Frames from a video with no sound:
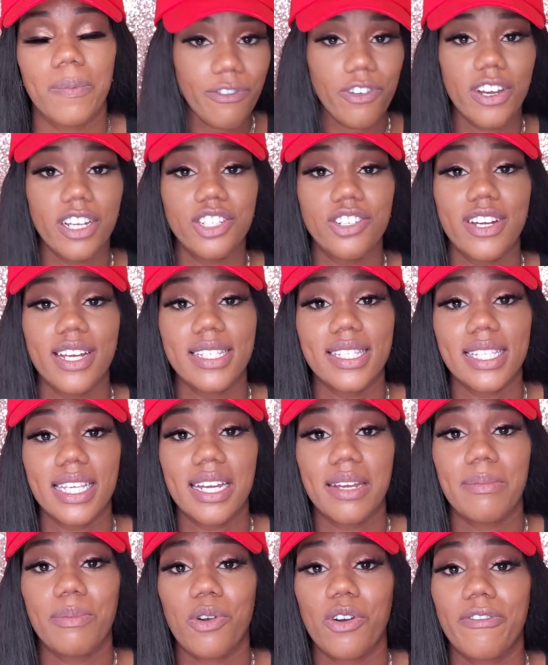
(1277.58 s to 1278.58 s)
If you're interested
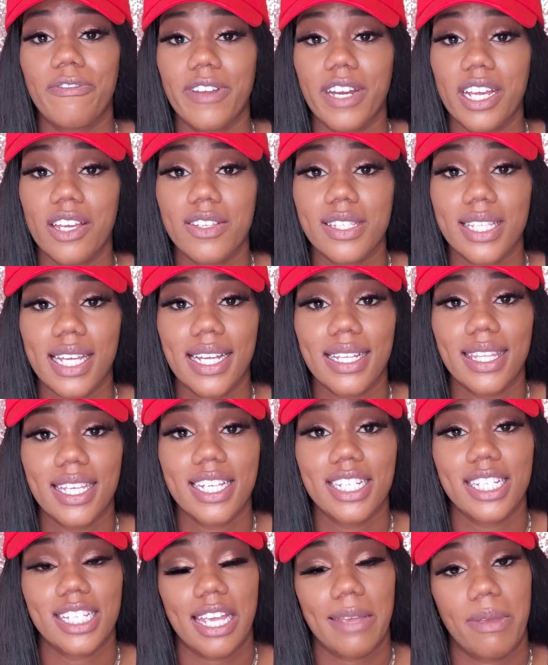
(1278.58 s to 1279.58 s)
in more videos like
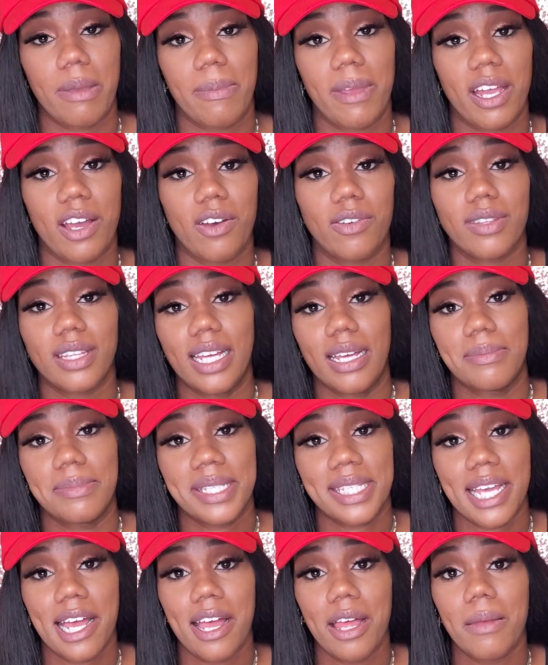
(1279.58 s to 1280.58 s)
this, just give me a big old
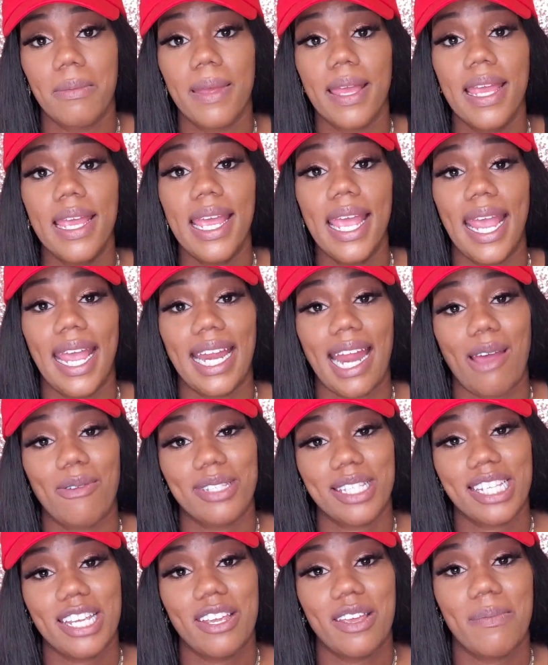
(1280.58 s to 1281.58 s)
thumbs up, and I will
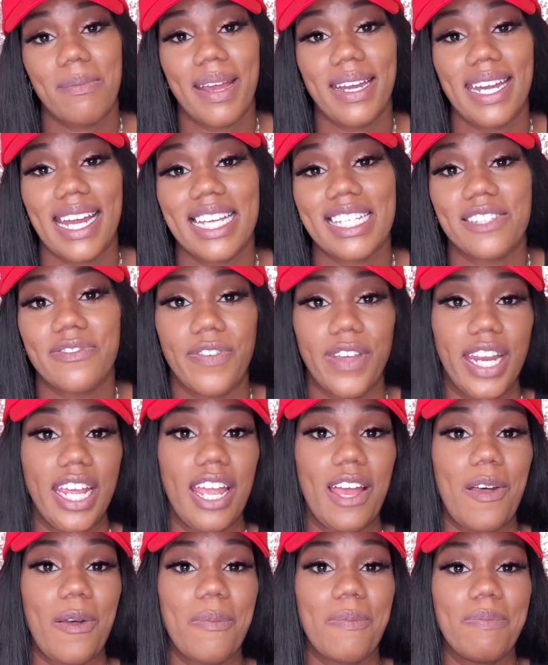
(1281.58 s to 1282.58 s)
see you in my next
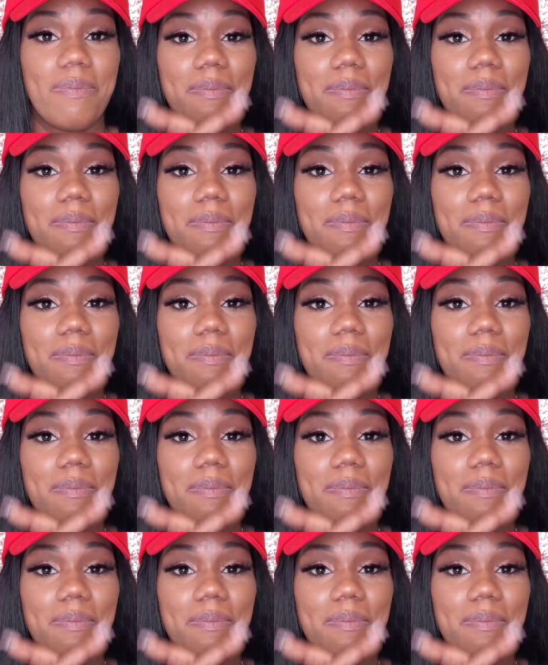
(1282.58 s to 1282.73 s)
video.